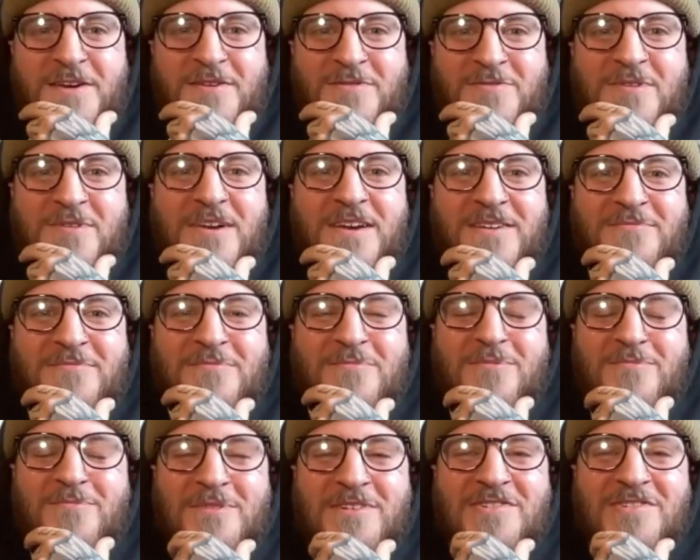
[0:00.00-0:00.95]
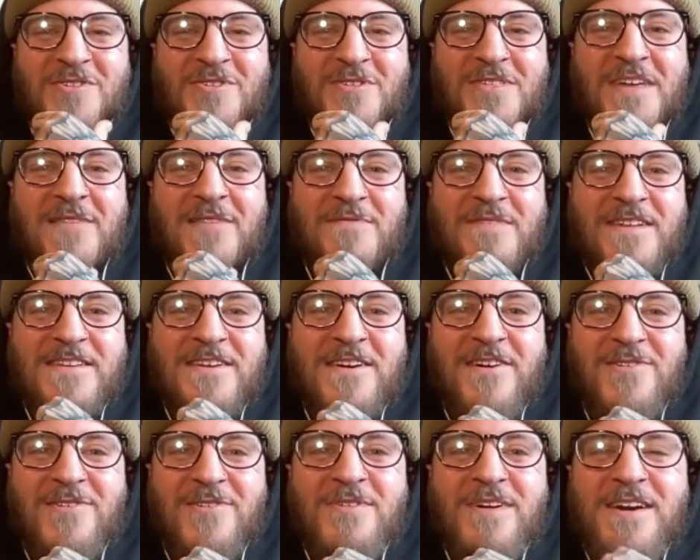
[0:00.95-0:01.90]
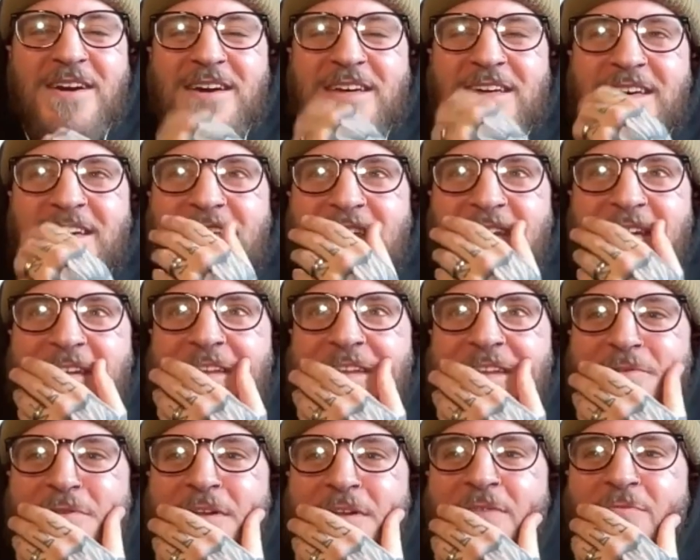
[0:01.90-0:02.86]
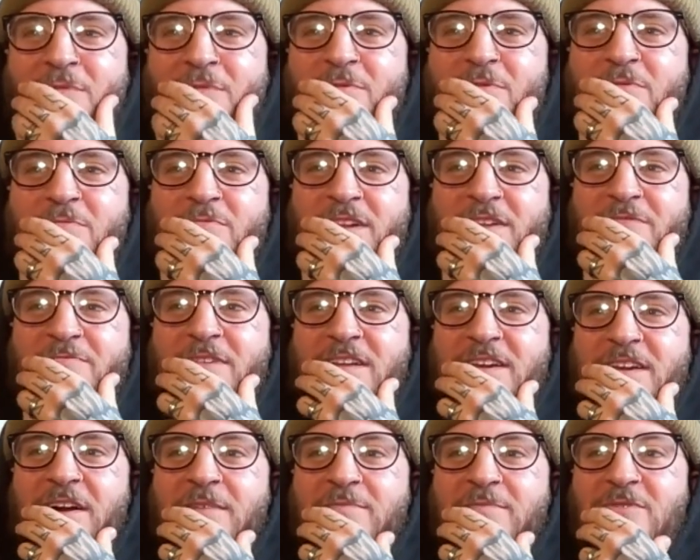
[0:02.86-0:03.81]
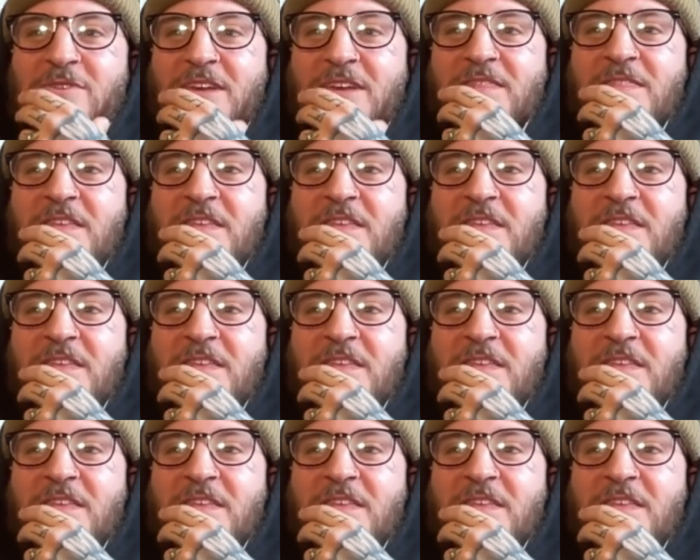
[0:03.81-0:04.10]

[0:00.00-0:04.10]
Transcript: So, we shot that video and like we were really, really hyped on it.